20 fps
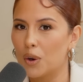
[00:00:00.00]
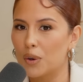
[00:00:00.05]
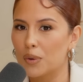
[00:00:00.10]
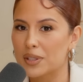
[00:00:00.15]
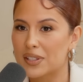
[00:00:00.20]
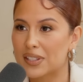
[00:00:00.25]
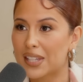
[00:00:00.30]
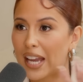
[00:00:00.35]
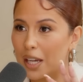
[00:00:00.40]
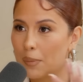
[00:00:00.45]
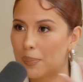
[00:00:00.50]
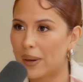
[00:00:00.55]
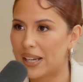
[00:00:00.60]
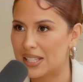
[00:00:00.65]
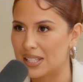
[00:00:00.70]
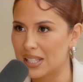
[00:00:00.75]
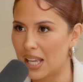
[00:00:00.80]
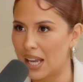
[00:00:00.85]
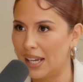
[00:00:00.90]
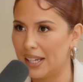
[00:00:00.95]
side by
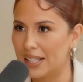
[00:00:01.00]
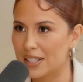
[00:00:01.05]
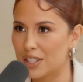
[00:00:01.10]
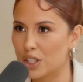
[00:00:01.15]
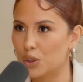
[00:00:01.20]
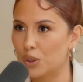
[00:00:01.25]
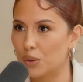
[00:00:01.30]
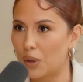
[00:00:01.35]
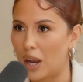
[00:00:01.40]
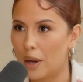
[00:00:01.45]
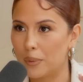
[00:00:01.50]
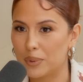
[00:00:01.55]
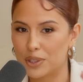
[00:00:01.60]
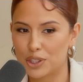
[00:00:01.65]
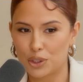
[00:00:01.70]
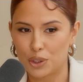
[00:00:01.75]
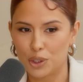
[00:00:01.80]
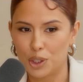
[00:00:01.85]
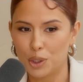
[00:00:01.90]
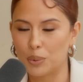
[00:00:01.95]
side. So I would
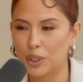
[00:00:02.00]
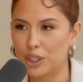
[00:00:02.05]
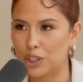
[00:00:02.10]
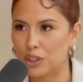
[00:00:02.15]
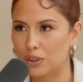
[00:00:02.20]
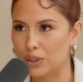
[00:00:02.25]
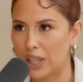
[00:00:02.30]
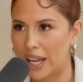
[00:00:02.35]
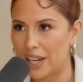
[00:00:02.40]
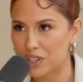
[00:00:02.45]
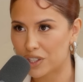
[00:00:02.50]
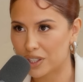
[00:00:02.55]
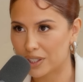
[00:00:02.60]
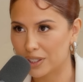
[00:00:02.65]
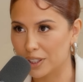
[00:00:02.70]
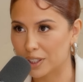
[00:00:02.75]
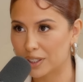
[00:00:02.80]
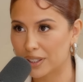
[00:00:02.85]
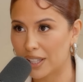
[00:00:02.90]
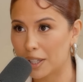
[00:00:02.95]
show you what your lashes
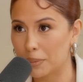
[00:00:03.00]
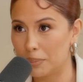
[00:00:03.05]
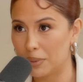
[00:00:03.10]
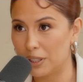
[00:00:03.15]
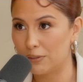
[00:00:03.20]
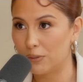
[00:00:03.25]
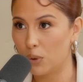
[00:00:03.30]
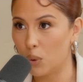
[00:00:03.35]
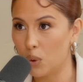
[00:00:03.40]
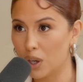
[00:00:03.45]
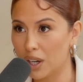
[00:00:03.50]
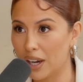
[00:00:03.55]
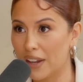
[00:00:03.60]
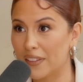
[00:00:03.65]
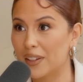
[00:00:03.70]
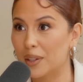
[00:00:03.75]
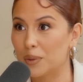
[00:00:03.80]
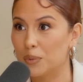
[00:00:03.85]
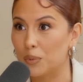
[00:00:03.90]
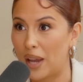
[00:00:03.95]
looked like before
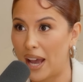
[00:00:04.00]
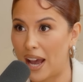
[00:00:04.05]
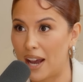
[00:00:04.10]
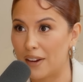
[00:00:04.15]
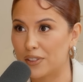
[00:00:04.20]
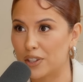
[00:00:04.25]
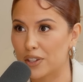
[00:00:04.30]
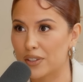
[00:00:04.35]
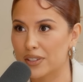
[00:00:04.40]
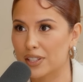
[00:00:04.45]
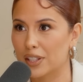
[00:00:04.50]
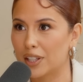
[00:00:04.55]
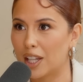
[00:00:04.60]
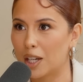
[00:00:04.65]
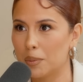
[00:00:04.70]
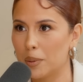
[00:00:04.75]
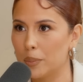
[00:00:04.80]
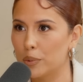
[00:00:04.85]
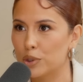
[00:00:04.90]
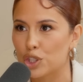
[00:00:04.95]
and then after, because a lot
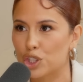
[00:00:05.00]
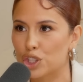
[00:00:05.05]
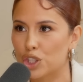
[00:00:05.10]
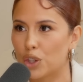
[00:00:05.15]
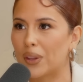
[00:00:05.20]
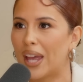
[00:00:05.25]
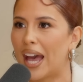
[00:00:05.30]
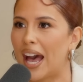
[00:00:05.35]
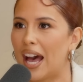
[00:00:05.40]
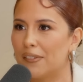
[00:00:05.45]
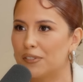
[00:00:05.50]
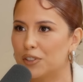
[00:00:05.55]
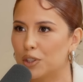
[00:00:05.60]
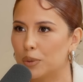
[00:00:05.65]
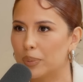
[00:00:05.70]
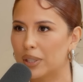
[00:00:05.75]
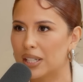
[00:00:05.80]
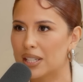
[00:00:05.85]
of people just show the after, but